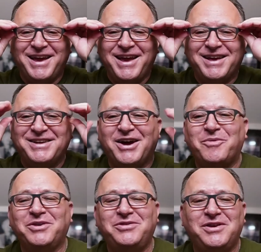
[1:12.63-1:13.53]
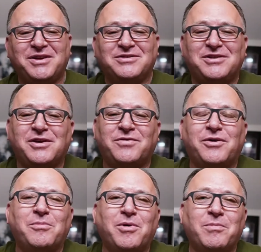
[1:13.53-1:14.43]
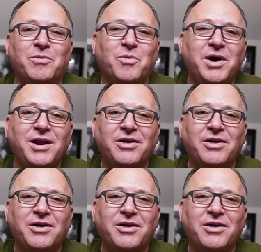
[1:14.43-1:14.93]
and I want you to consider for a moment what